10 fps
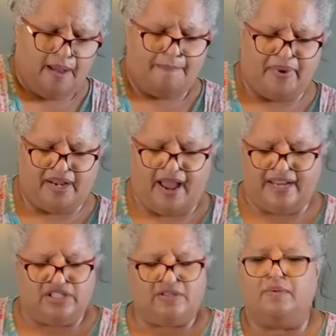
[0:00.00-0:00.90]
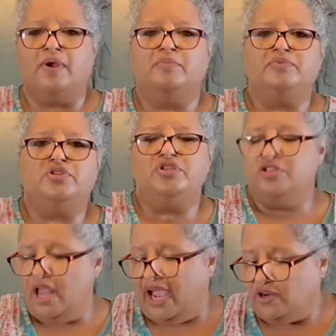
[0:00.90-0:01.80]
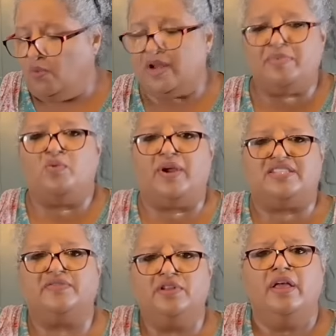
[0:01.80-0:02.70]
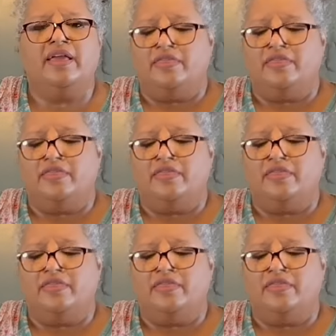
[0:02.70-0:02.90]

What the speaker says: but I don't want to be wasteful.